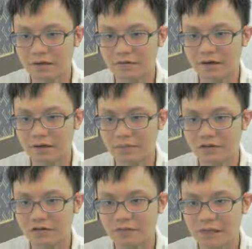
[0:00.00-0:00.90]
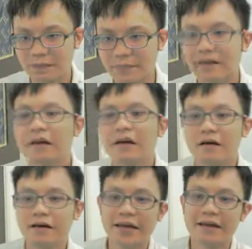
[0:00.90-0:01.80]
What happened to my pen?
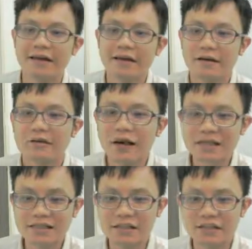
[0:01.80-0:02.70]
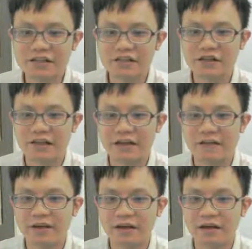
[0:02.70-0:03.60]
Okay. What is the ratio of
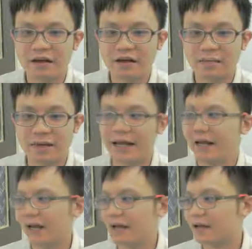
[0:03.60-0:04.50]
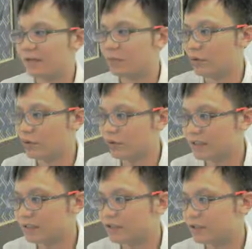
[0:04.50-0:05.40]
having a black and a blue? What
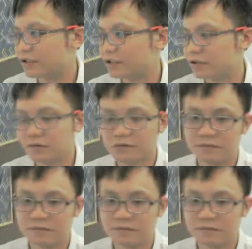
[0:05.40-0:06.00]
is the ratio?